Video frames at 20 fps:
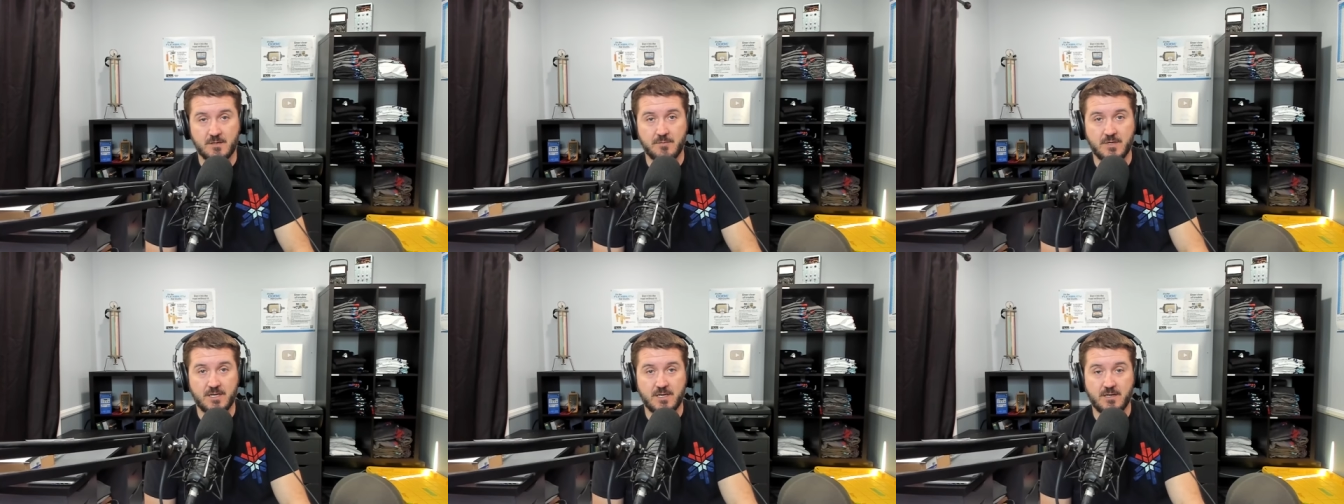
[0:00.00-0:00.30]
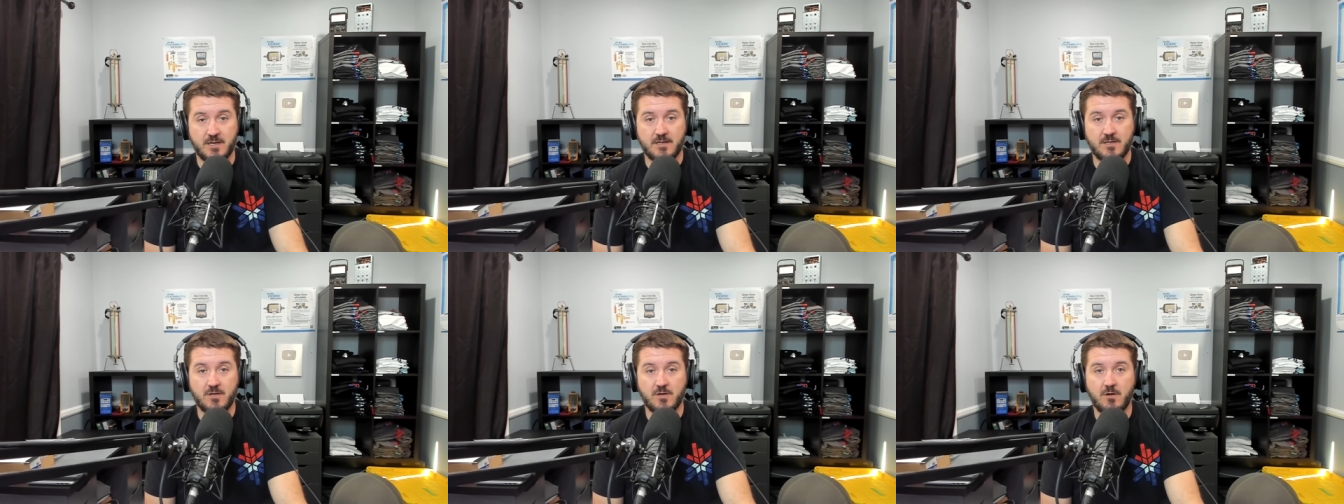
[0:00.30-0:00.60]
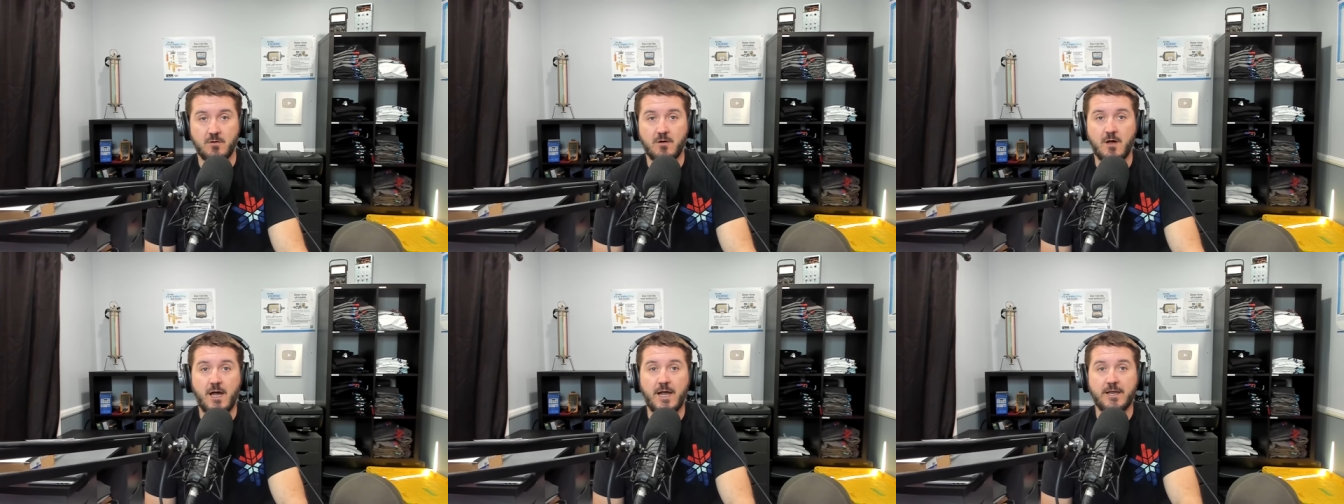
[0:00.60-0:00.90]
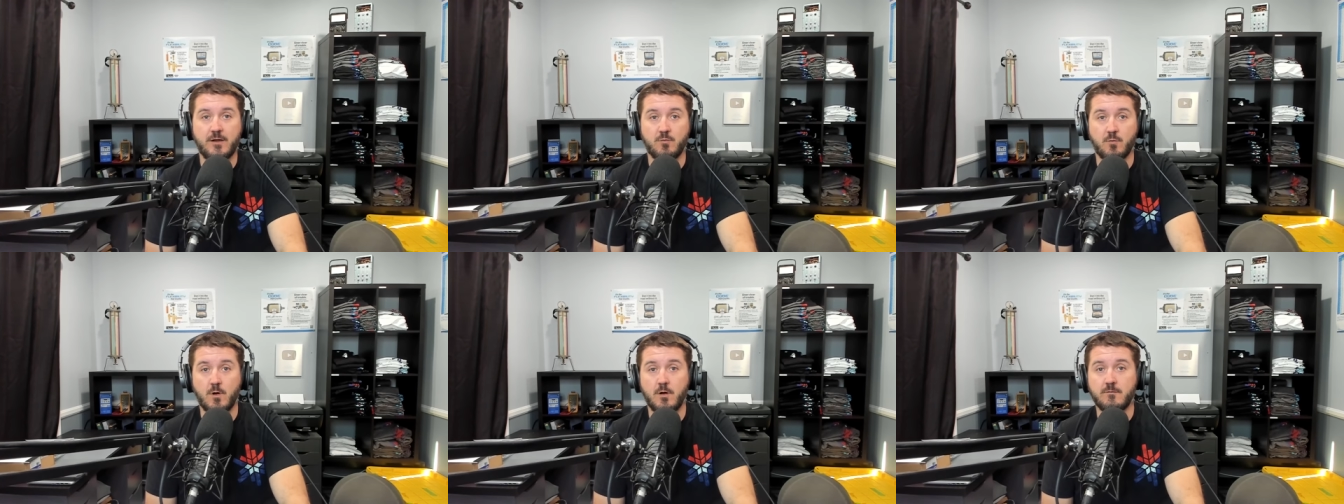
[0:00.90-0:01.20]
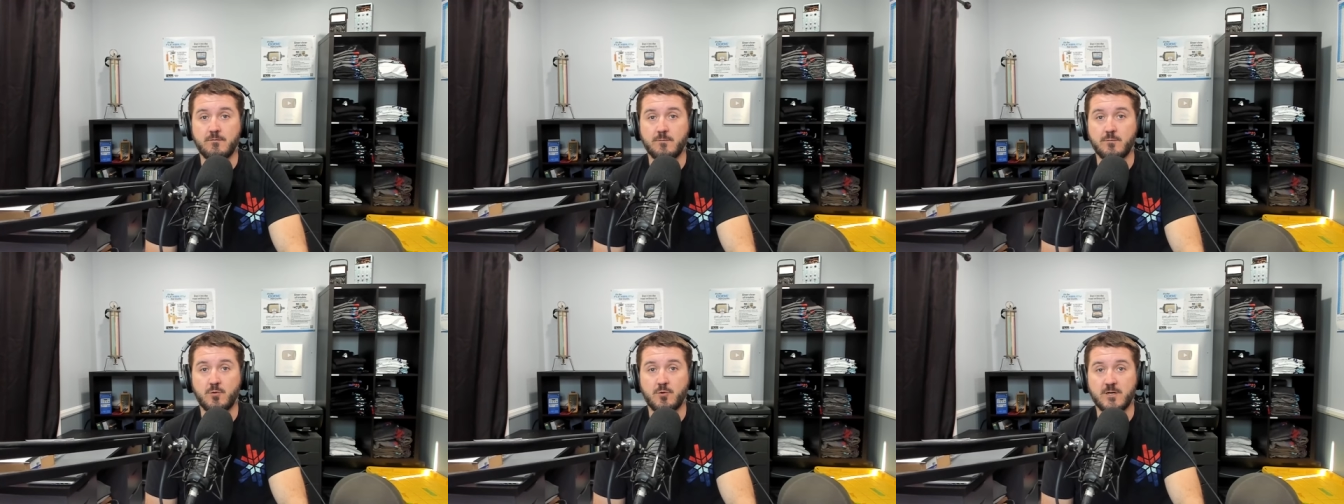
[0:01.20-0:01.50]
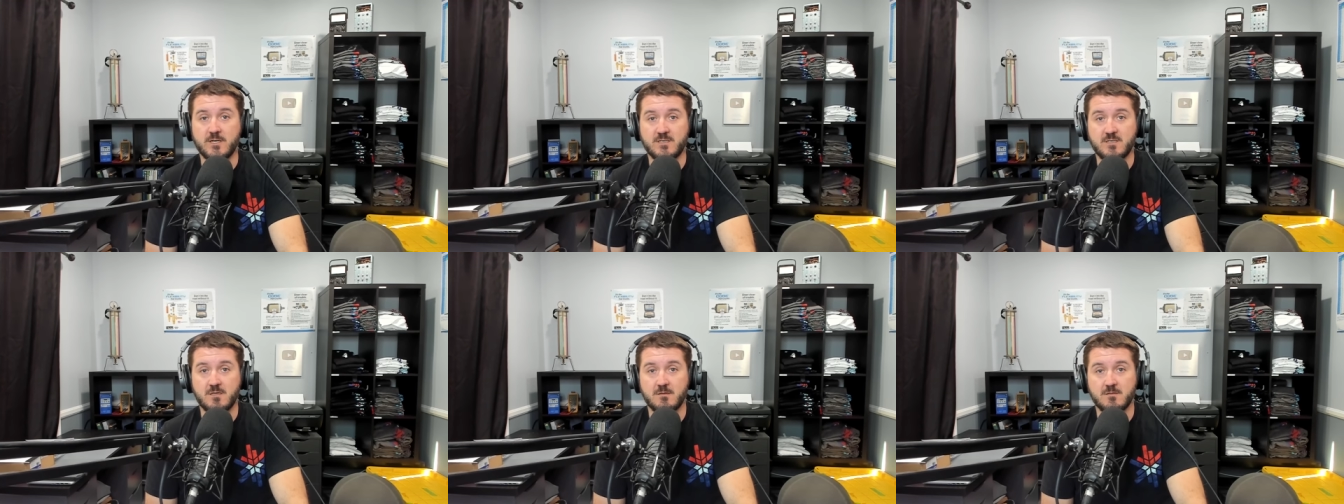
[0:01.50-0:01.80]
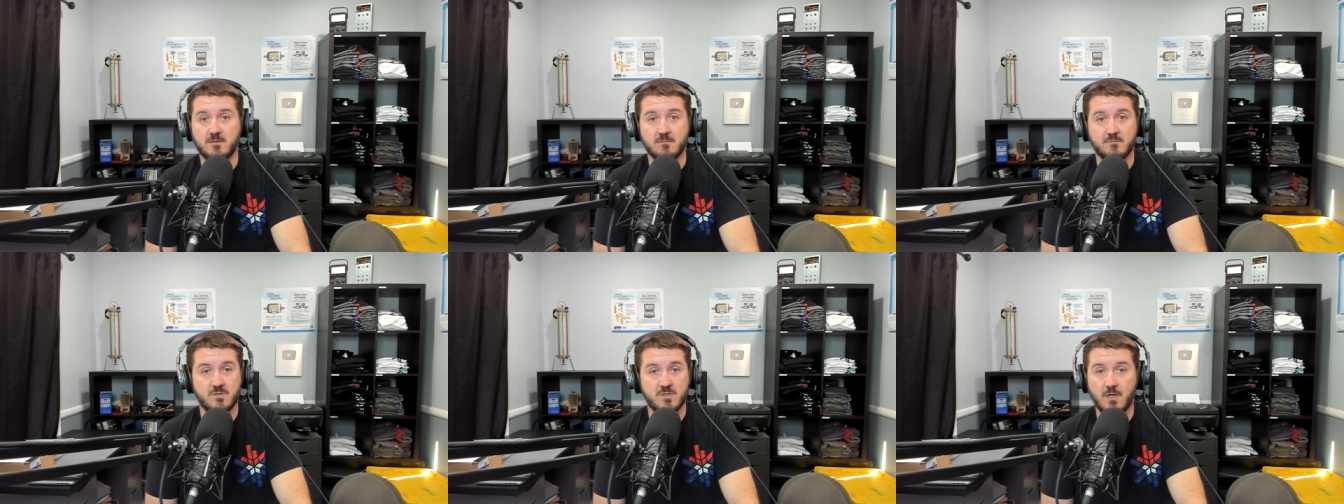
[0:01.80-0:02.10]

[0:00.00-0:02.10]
I mean, you know, I grow from criticism.